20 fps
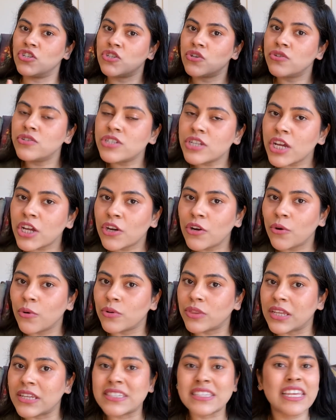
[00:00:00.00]
Don't ignore
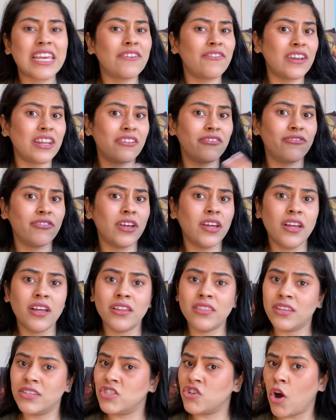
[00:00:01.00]
this. Even if
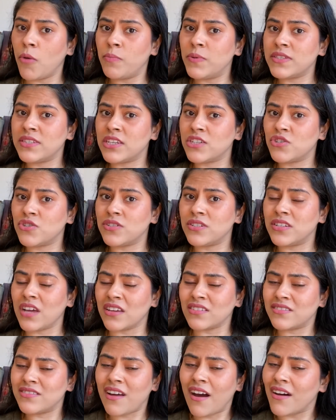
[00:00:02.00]
the job position
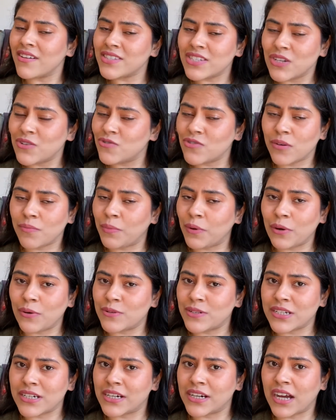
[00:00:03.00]
doesn't ask you to
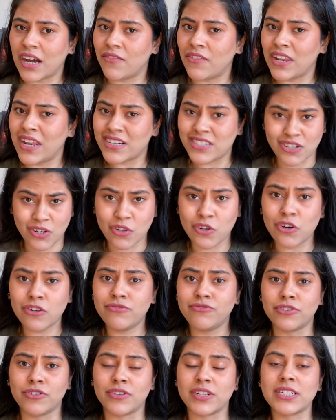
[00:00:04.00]
upload a cover letter, go
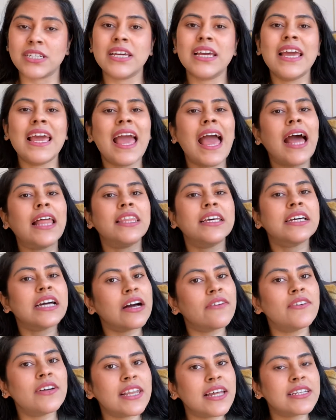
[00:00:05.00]
for it. And the
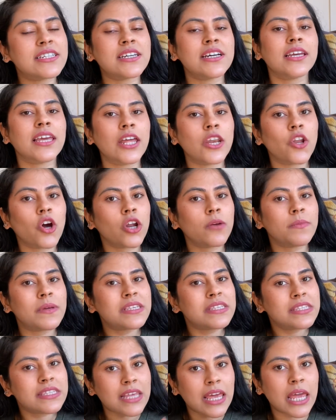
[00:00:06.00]
cover letter cannot be
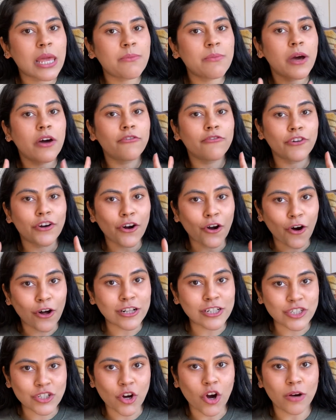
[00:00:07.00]
same for all
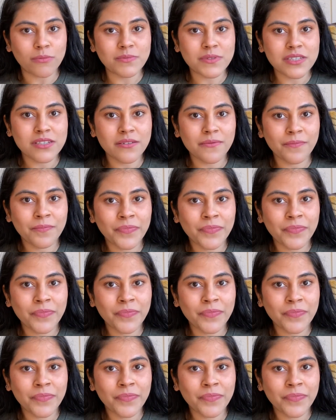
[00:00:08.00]
jobs.